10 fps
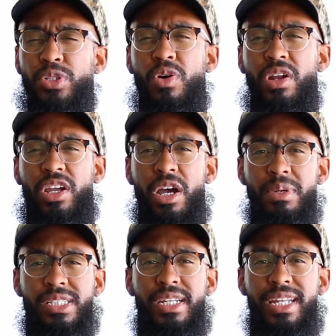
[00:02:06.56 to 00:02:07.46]
started
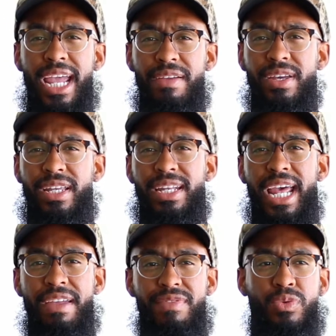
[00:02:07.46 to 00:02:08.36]
coming to David, and
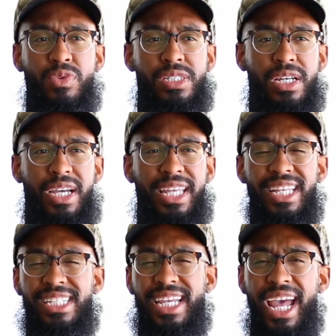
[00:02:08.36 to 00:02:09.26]
David was in
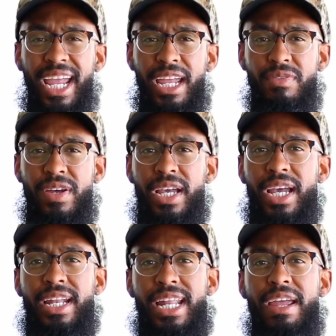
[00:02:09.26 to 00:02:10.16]
this cave,
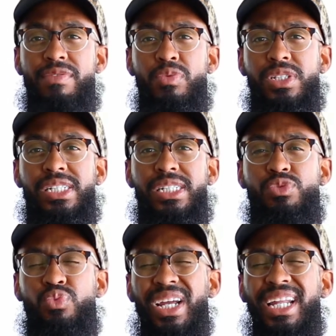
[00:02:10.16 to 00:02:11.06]
and David was
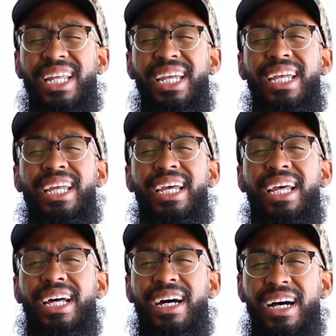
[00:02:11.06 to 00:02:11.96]
just really
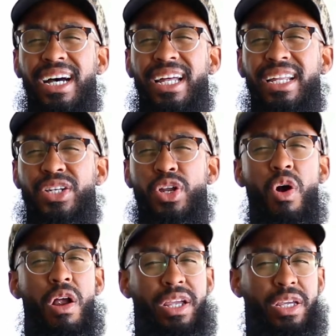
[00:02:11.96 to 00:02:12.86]

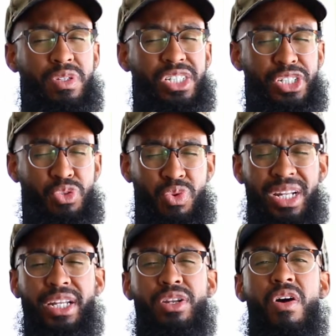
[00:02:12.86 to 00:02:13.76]
dark. It was just
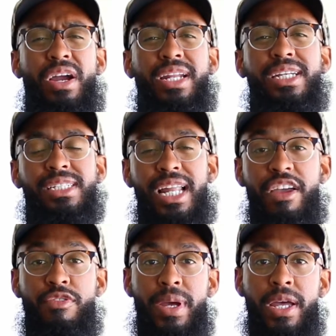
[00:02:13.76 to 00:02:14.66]
really dark in his
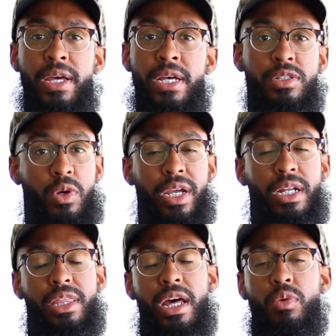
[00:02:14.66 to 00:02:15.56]
life, man. So again,
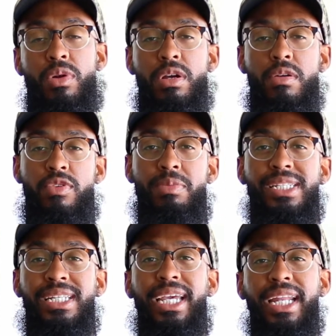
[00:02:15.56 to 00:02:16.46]
the thought I want to come from
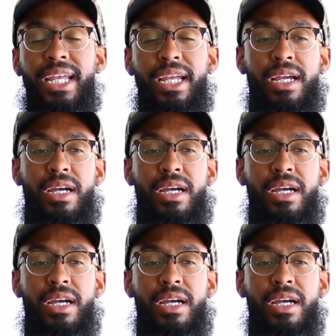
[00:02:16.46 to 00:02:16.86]
is leading